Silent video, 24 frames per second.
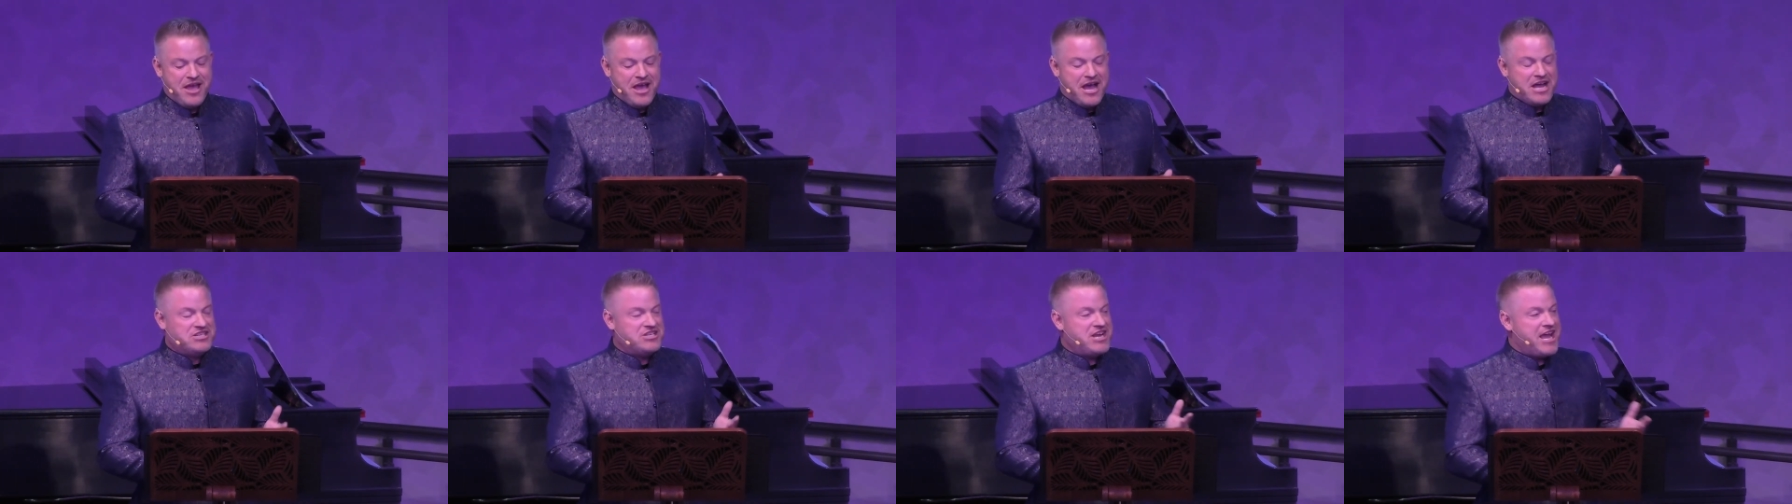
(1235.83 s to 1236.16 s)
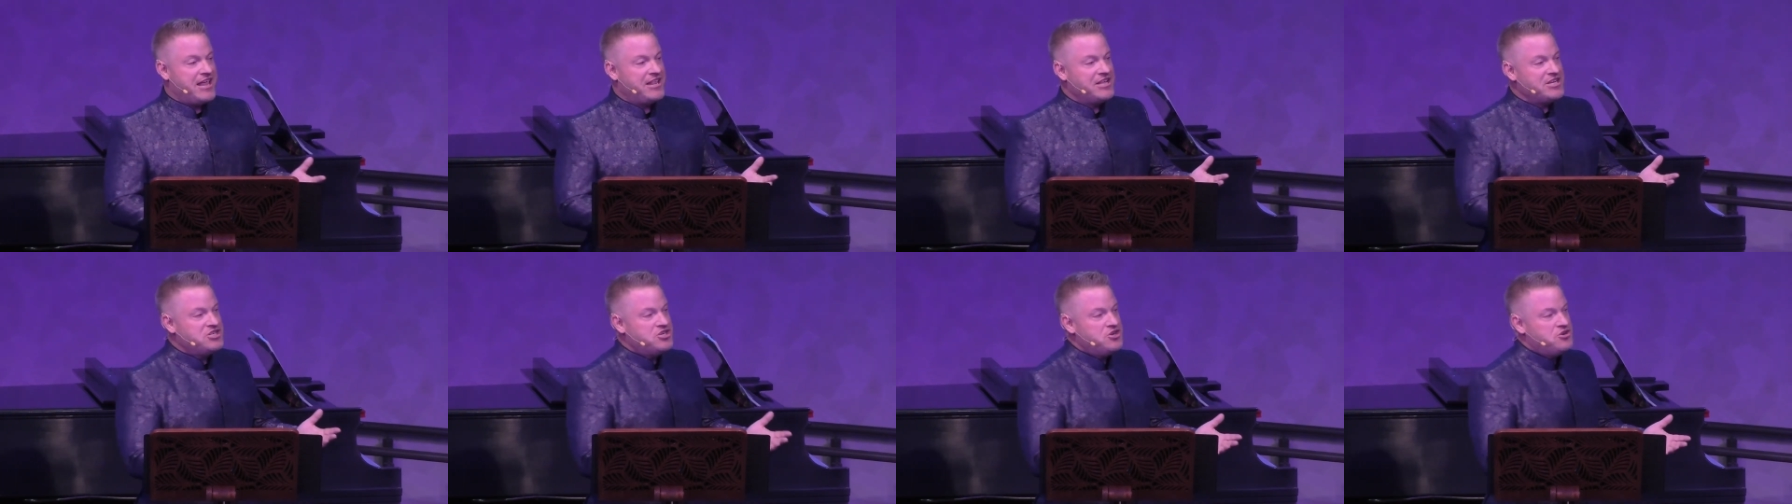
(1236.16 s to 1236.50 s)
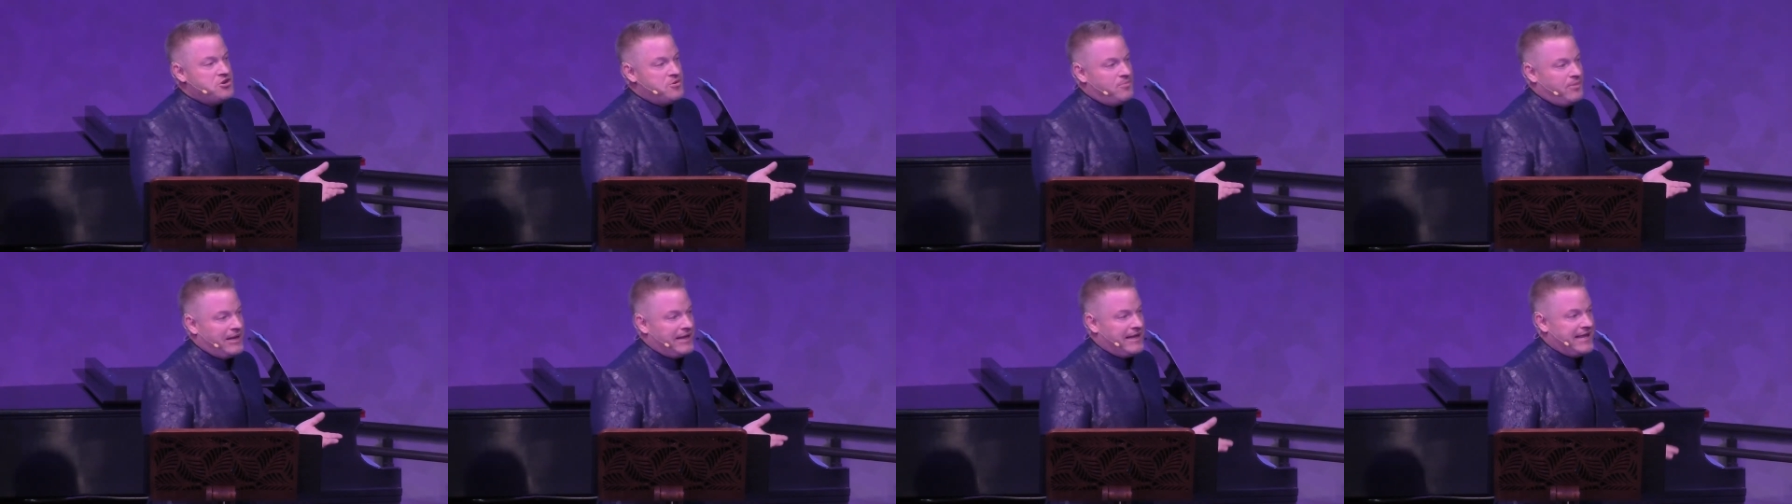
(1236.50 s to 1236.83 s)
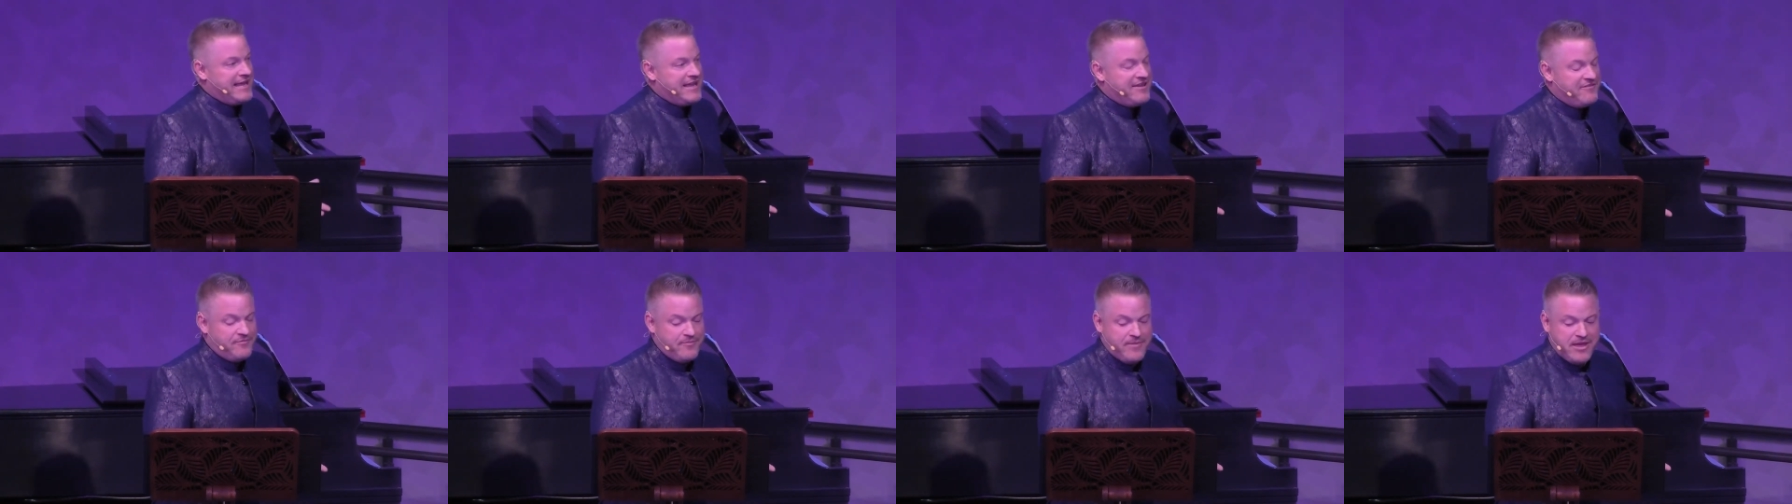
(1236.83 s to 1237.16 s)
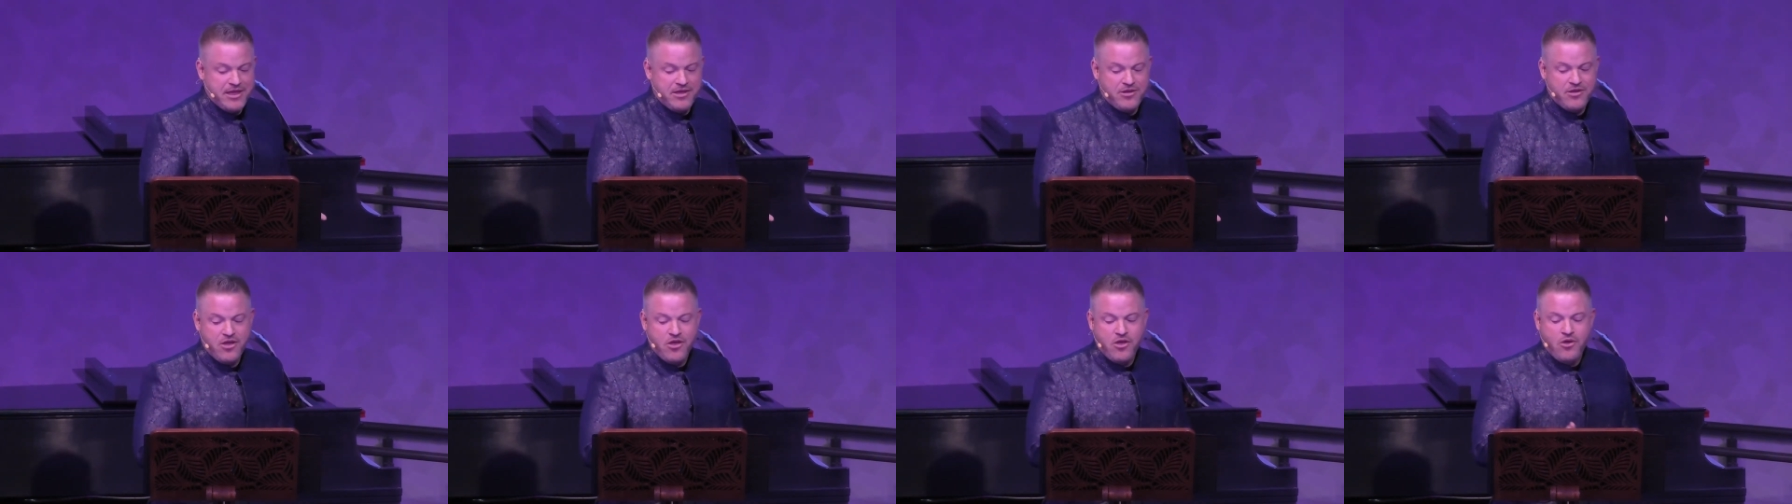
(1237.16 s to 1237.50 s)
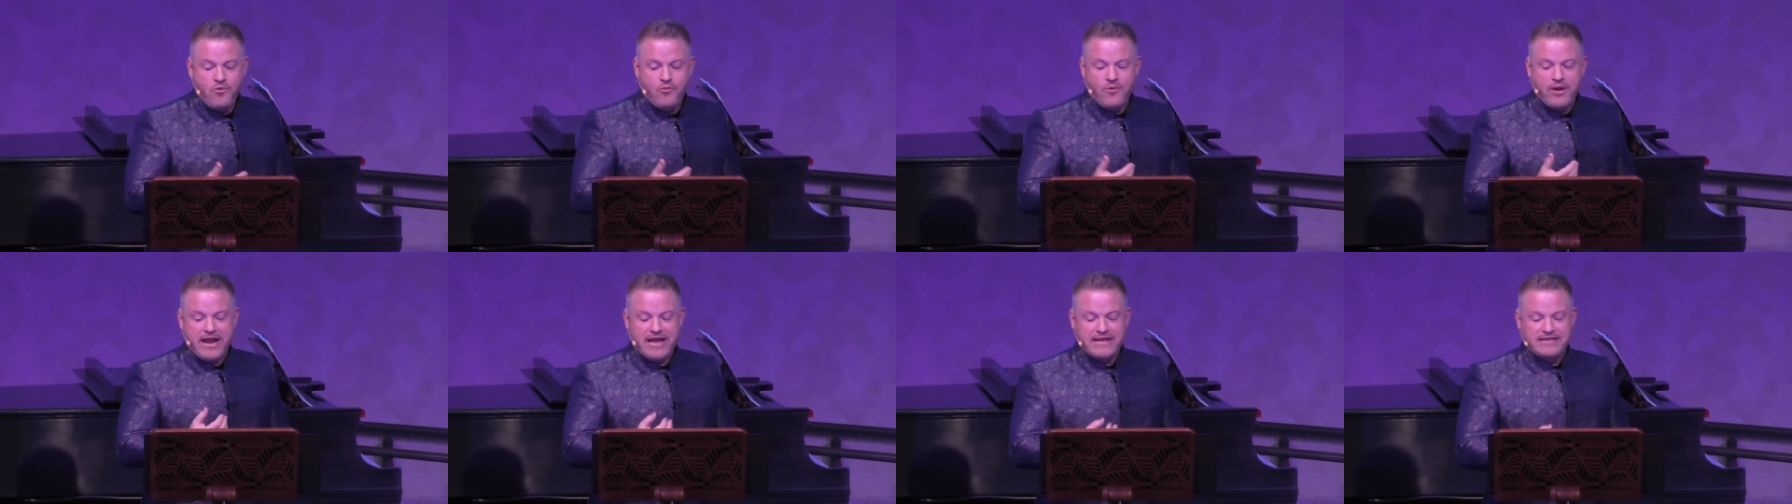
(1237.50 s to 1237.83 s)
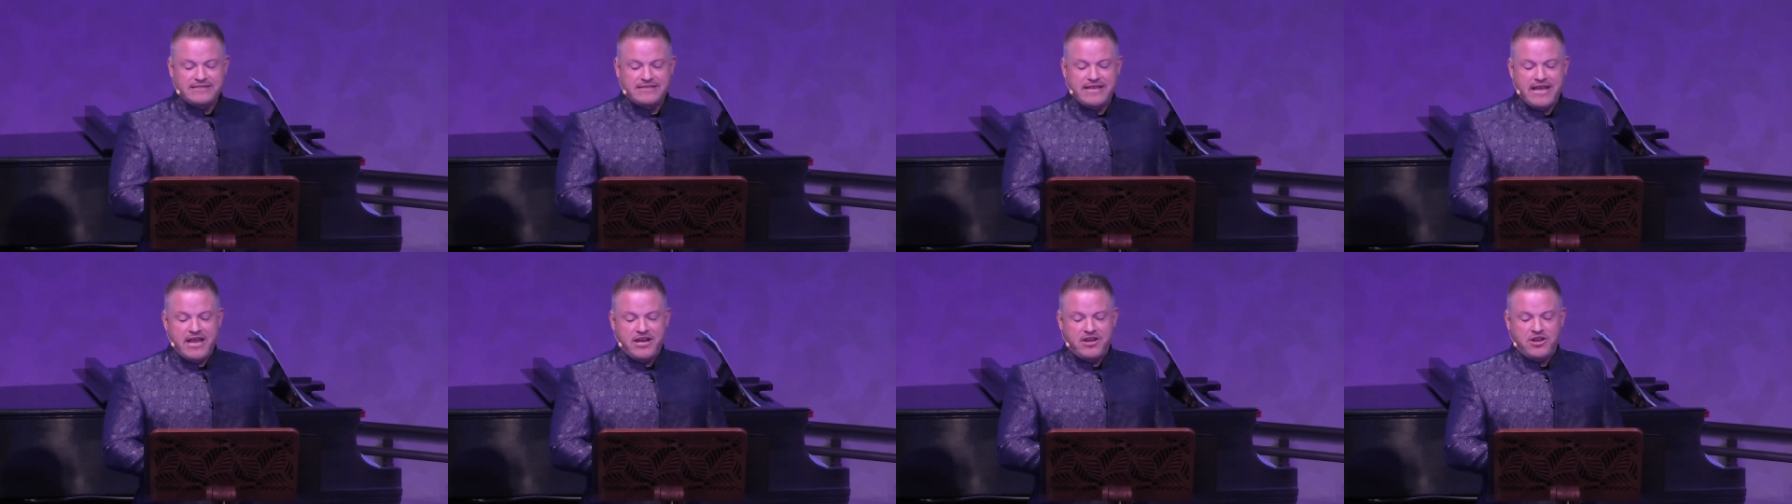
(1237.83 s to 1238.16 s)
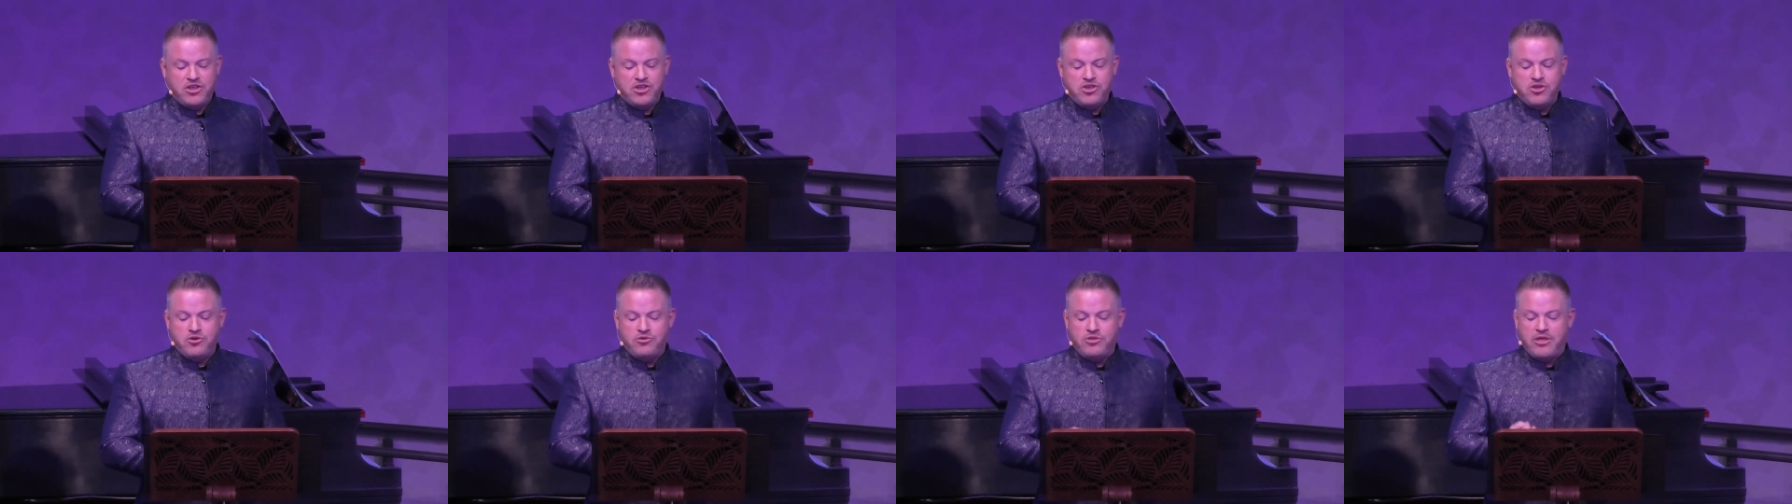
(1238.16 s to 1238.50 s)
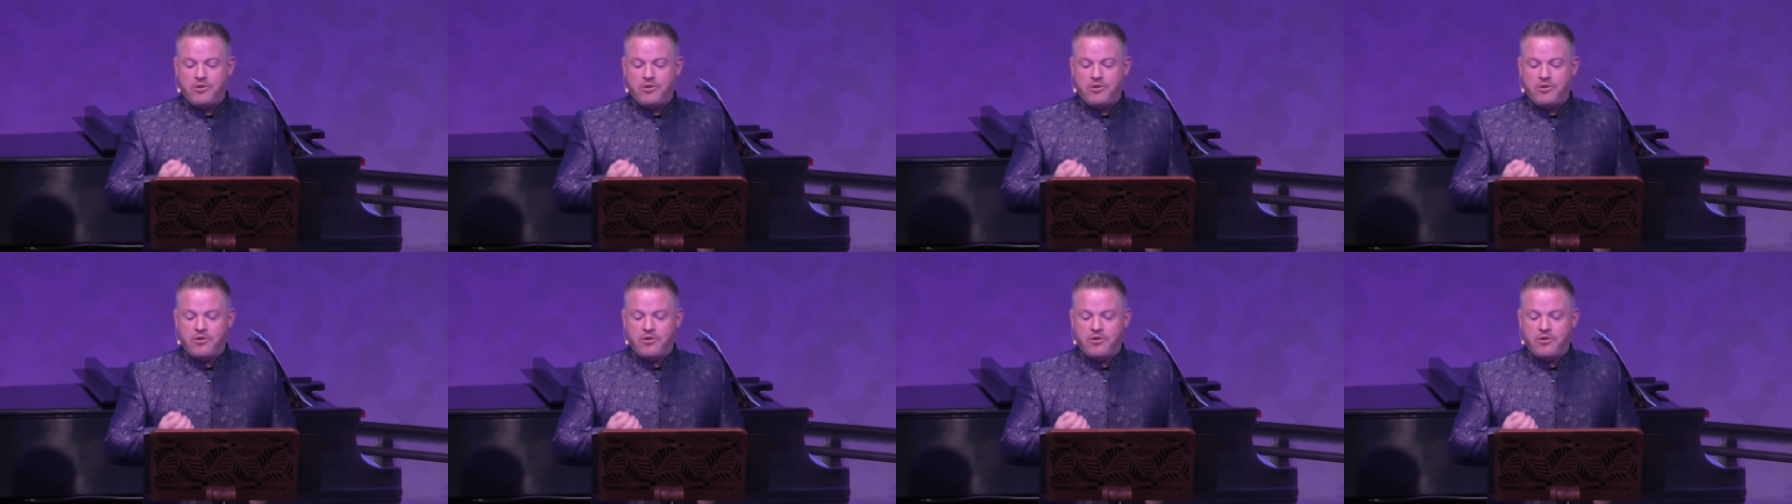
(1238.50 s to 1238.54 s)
I challenge you to believe me when I say to you